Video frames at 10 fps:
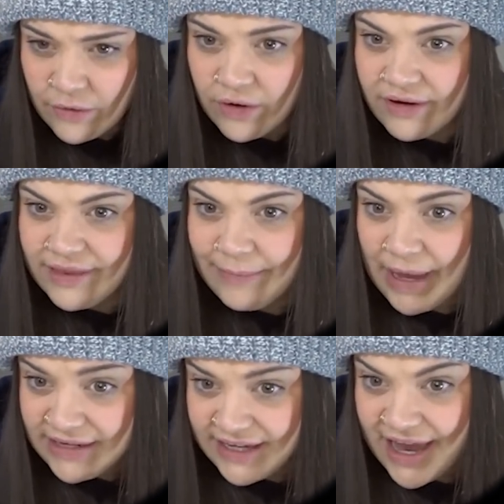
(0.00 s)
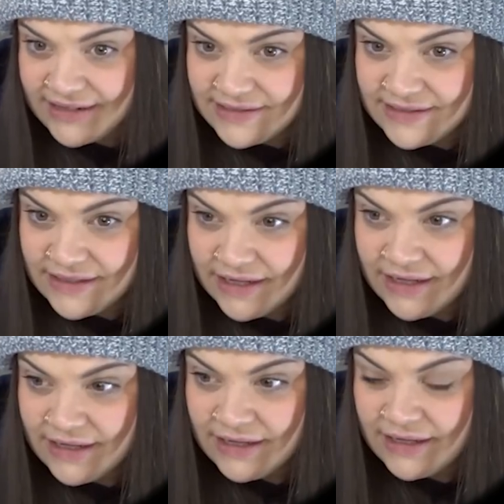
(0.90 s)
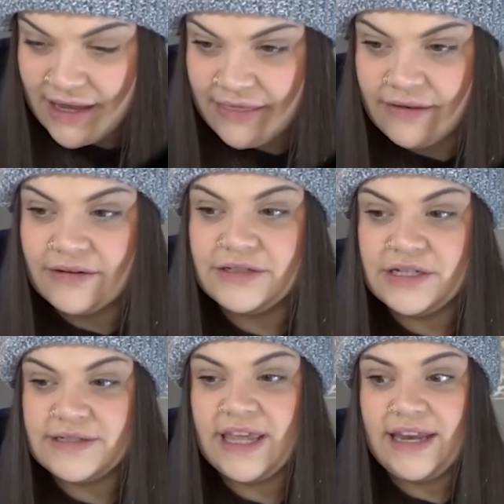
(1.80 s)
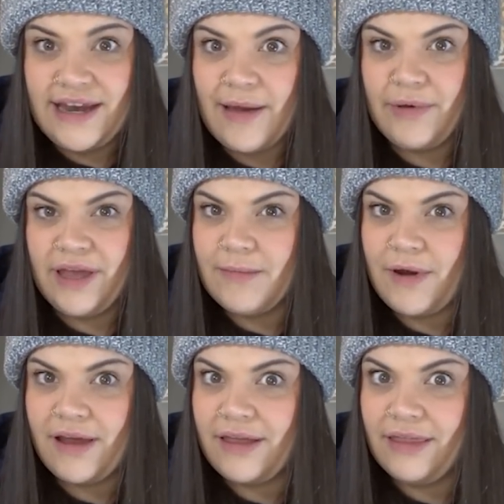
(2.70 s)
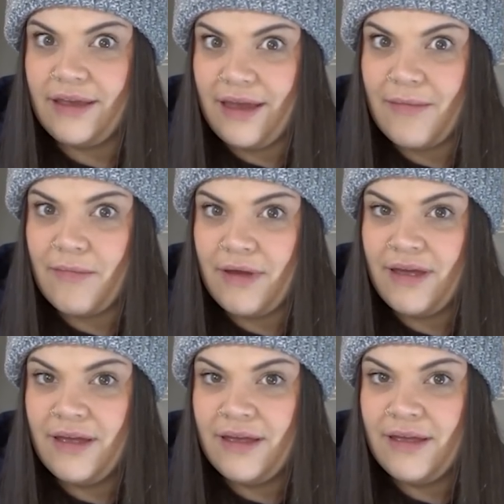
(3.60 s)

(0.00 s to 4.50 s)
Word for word: Or are they bad guys? And they're just kidnapping him, not killing him.